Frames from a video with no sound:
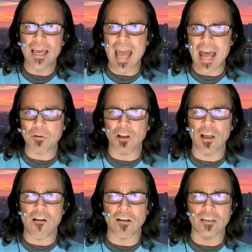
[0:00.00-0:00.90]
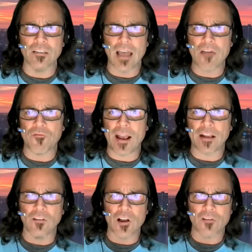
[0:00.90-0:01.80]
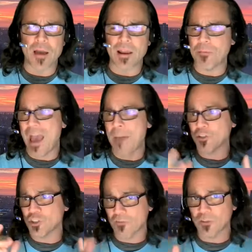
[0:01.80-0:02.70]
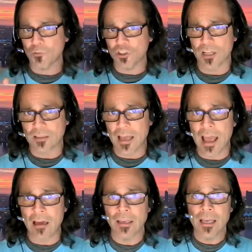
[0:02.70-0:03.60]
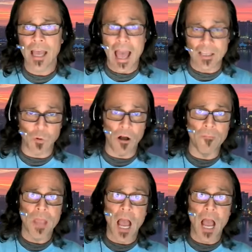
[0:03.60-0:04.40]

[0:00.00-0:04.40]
and Adam Kolarik and his dad, Frank Kolarik, Matt Papish, definitely want to check that out as well.